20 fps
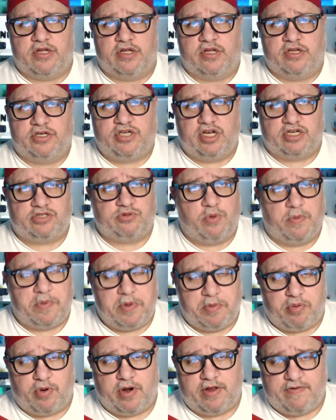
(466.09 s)
Just would be
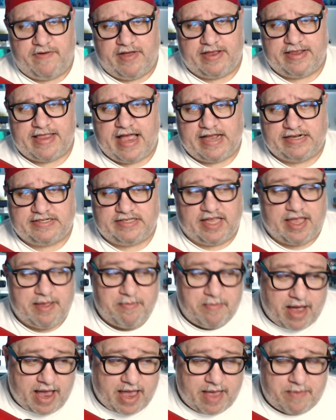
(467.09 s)
pretty fantastic in
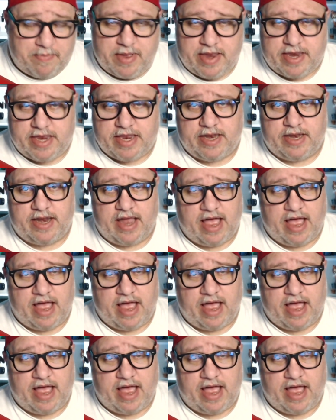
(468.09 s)
my opinion.